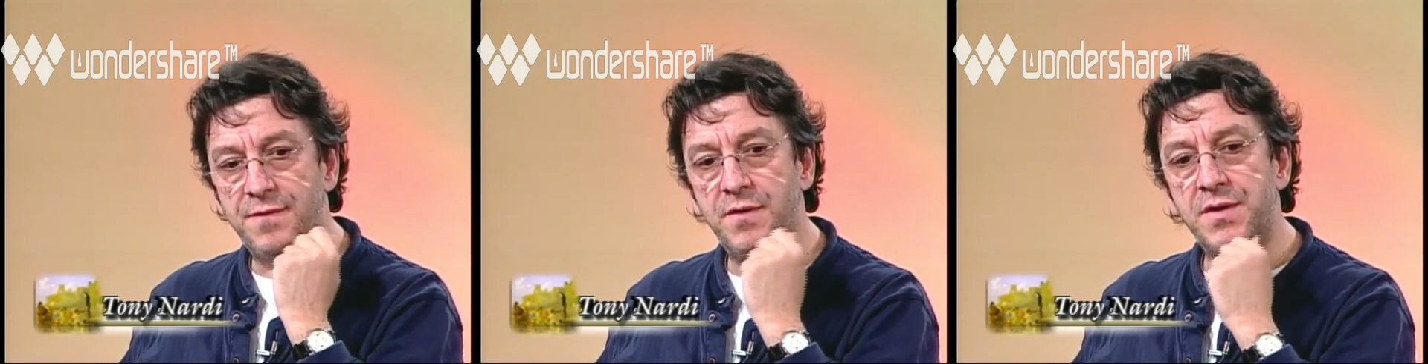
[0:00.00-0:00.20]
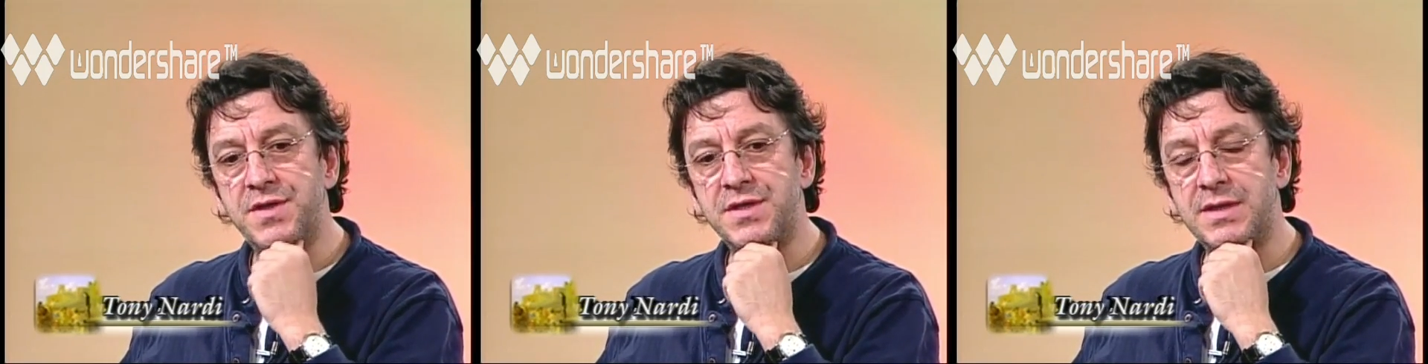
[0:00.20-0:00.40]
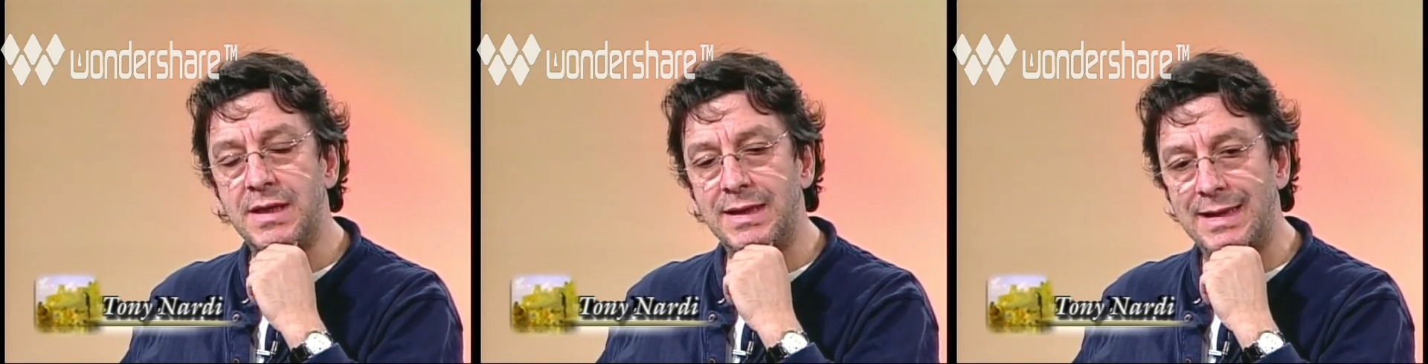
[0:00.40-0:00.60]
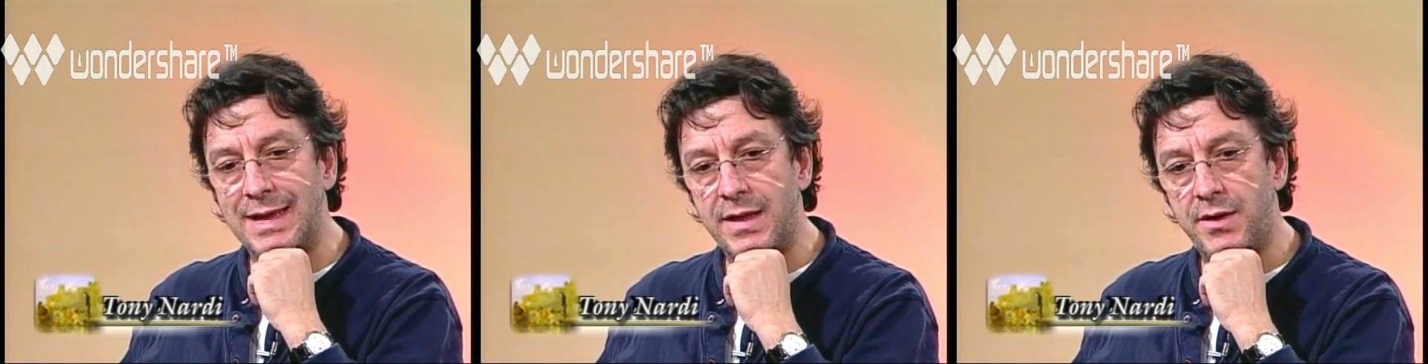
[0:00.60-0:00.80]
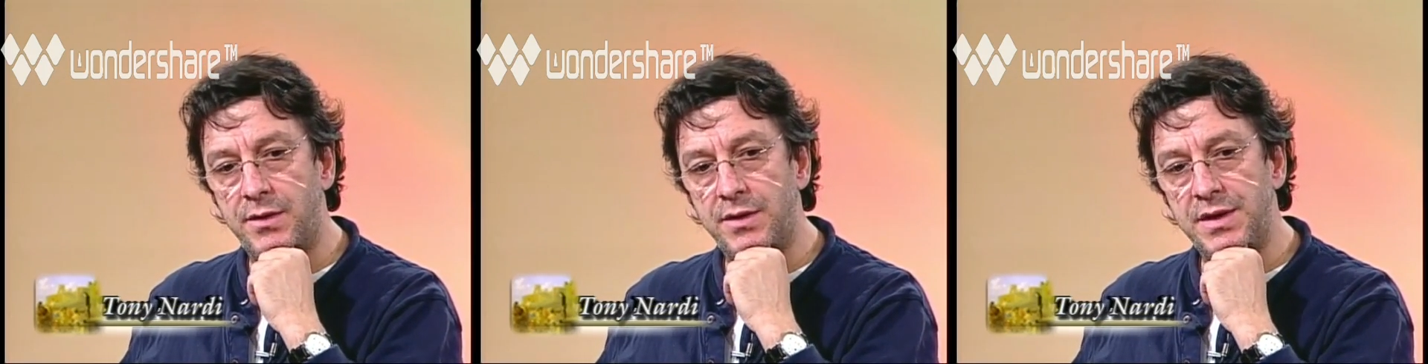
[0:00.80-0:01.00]
first
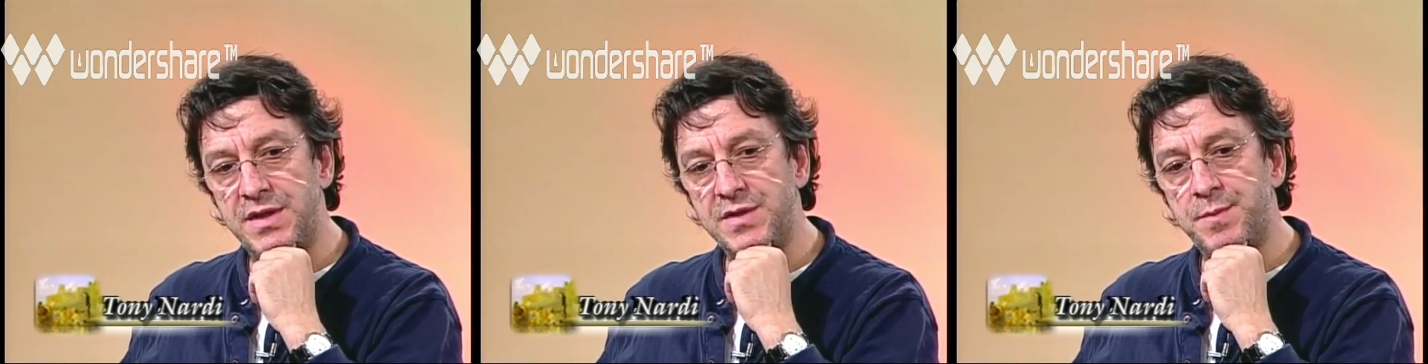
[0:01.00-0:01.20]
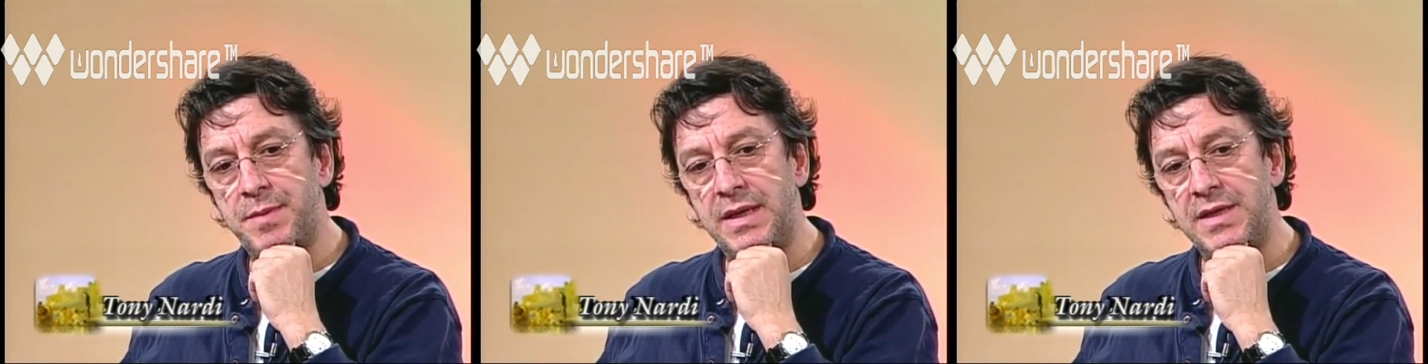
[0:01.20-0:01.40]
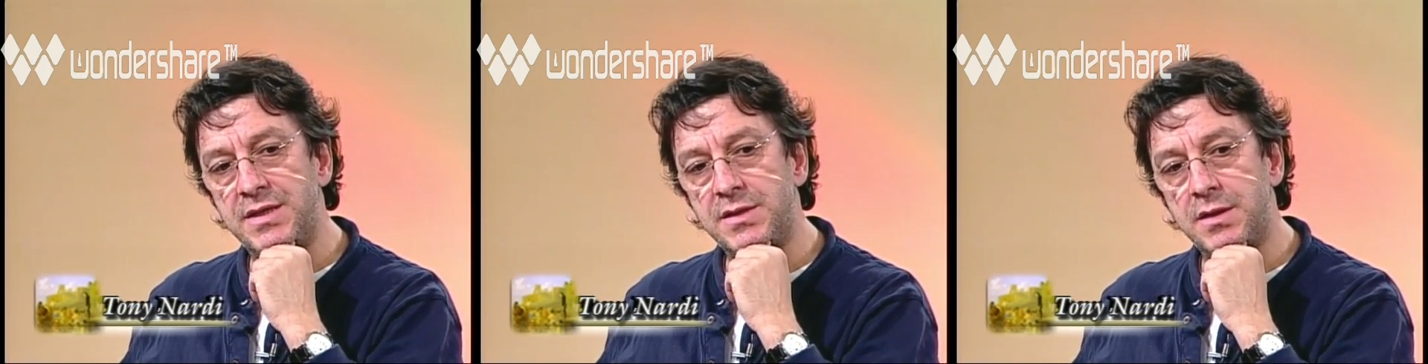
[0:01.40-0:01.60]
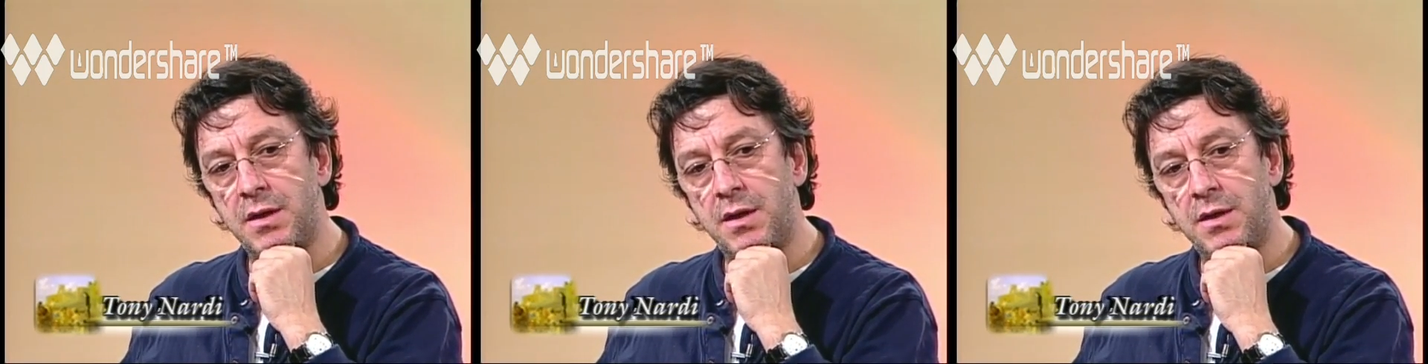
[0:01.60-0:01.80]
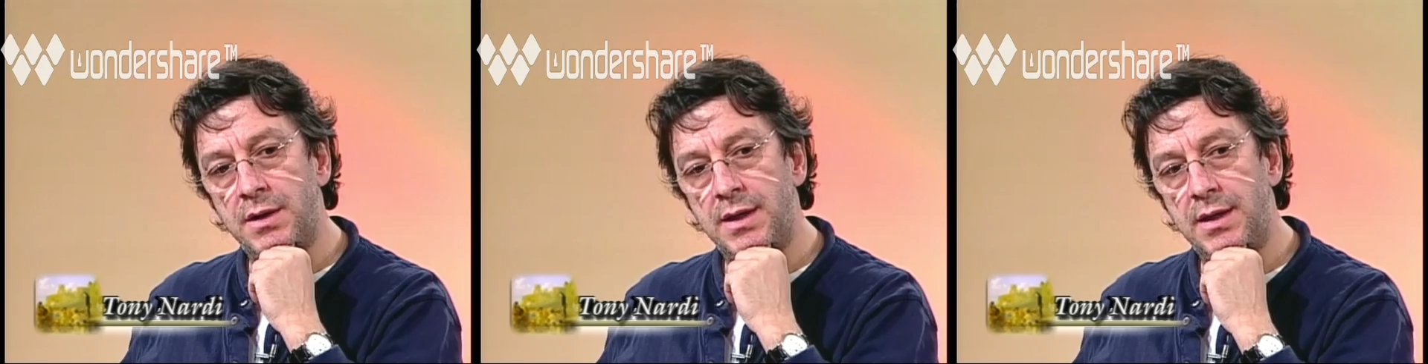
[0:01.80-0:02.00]
letter is based on